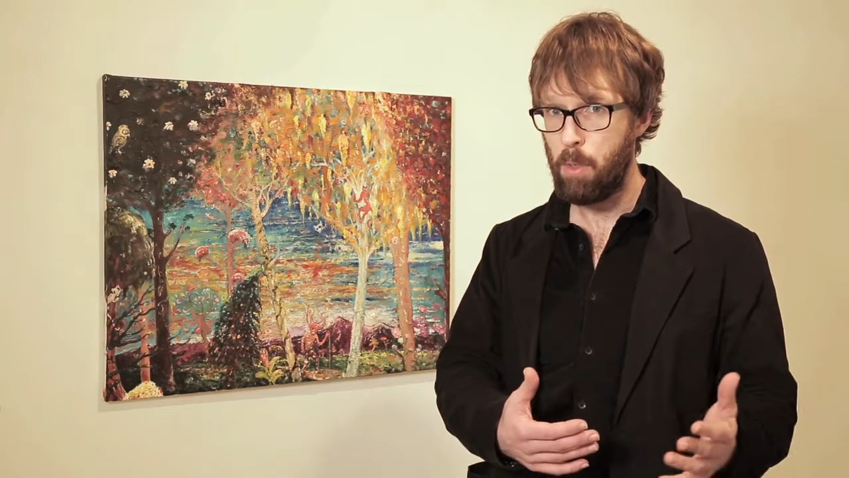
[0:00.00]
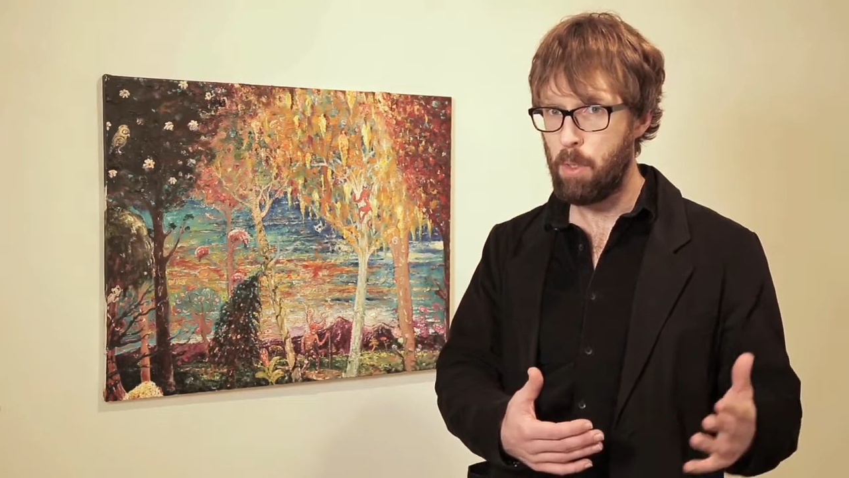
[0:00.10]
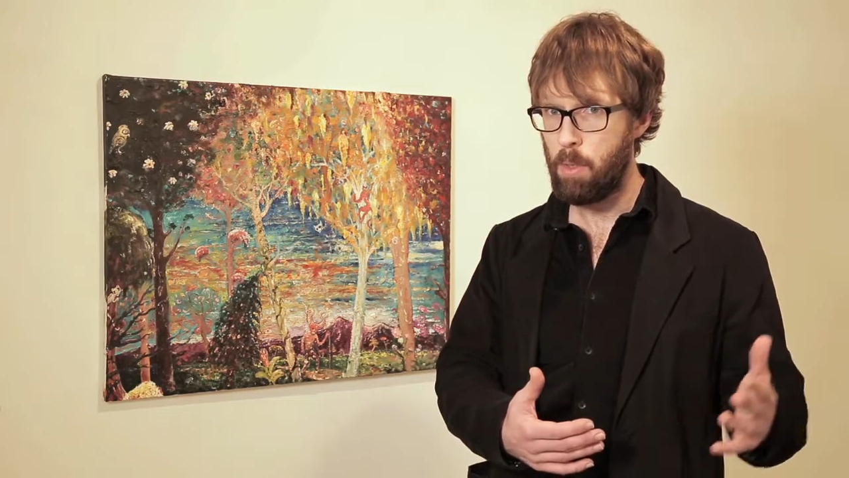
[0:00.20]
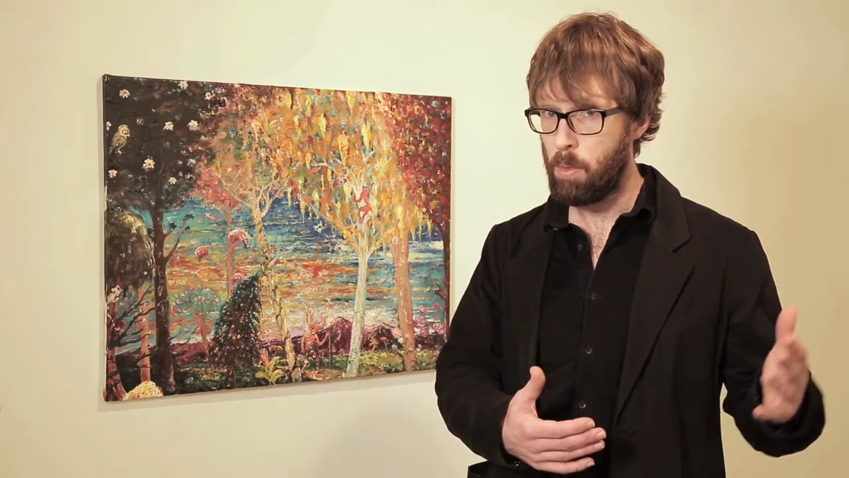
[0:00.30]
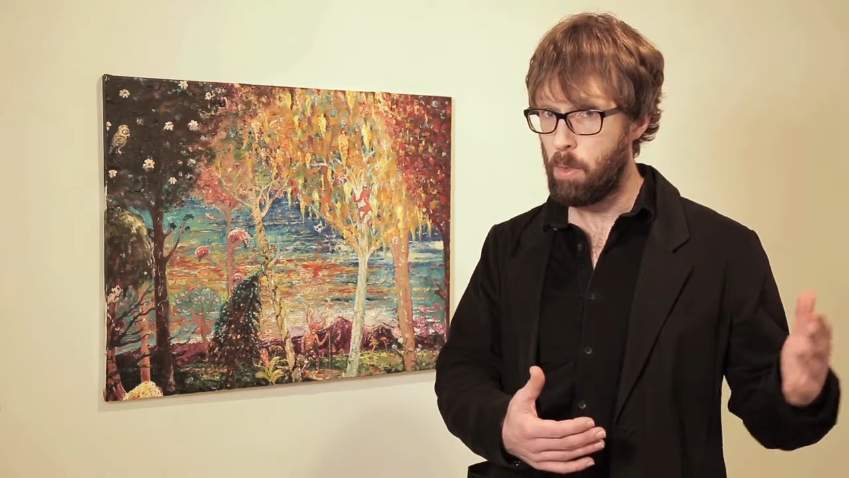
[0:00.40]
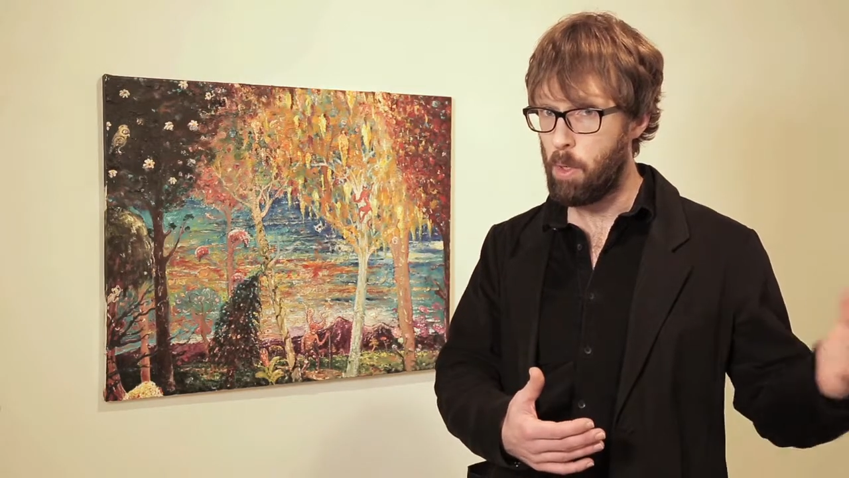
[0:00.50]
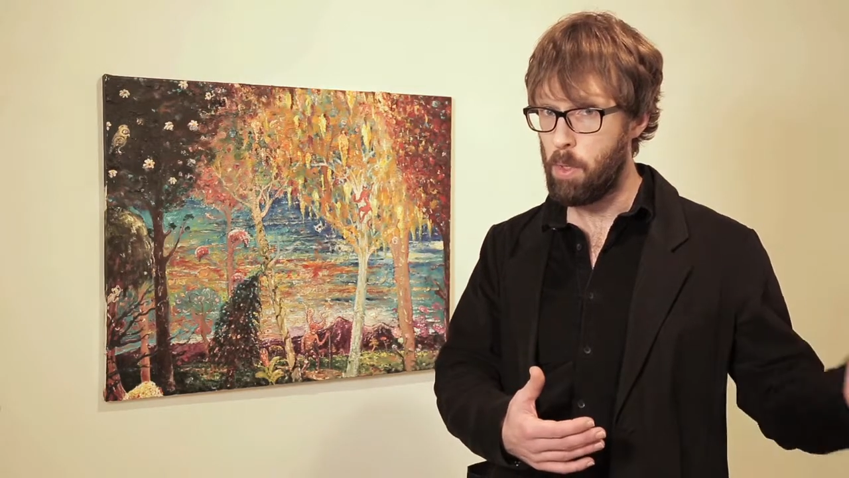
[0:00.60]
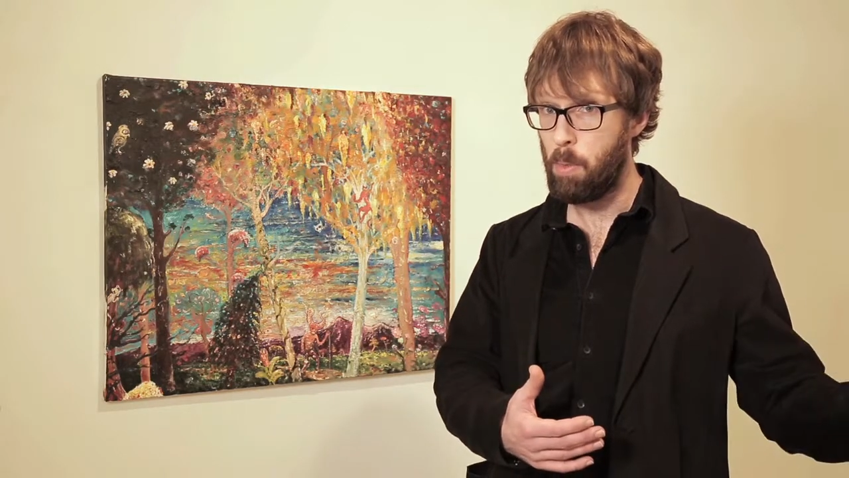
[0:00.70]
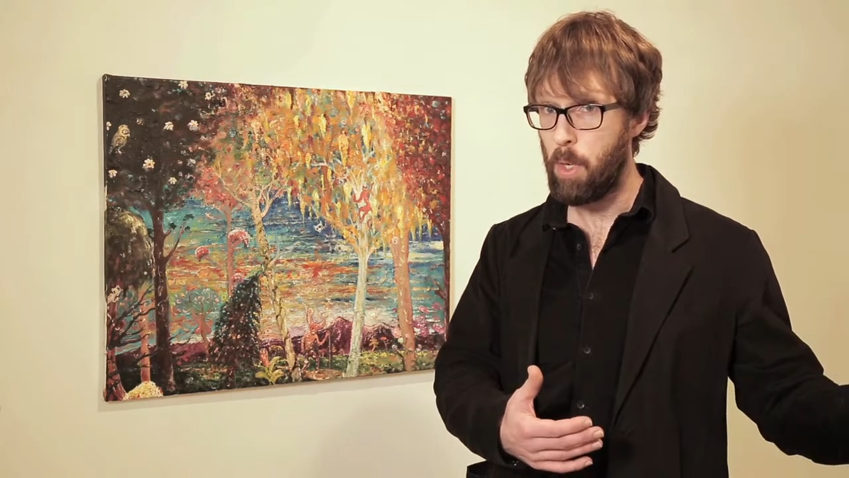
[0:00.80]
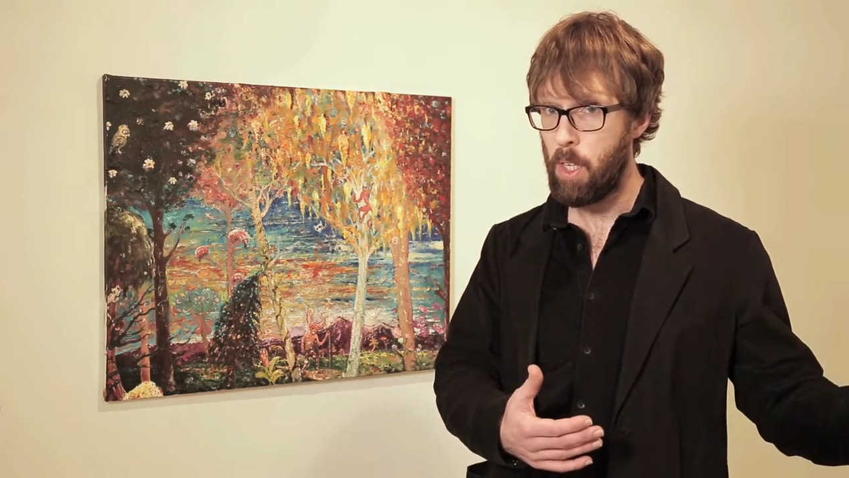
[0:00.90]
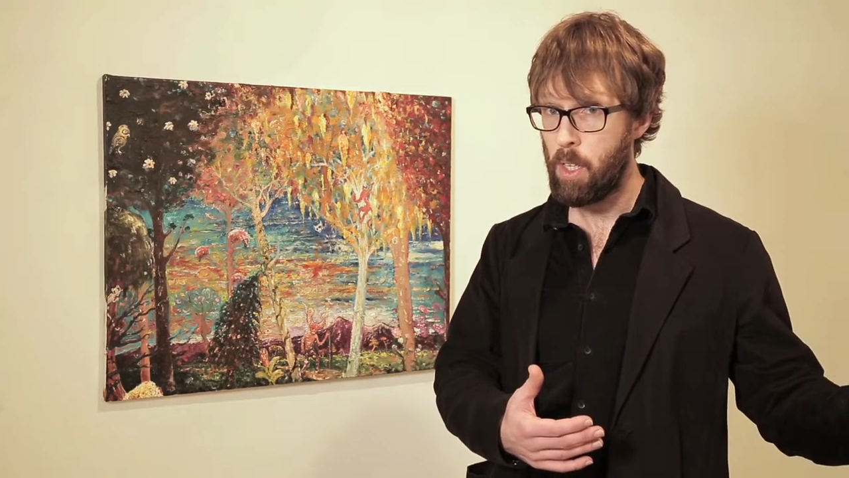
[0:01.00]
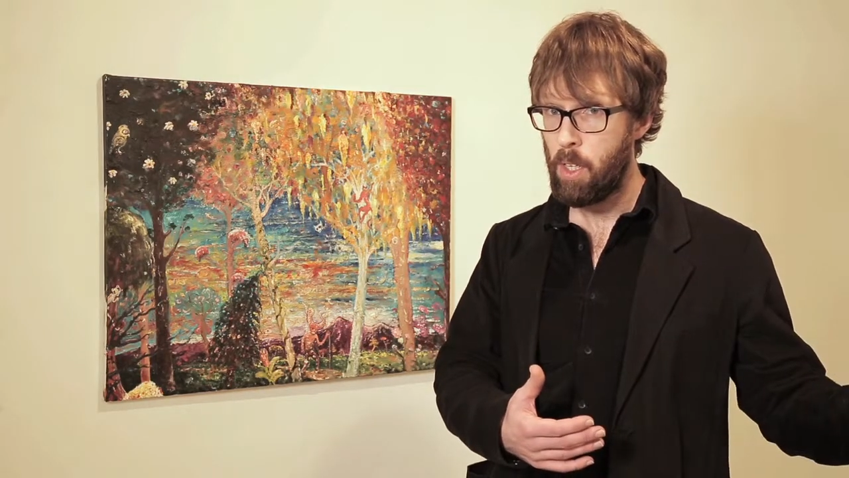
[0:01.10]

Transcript: with Rosemary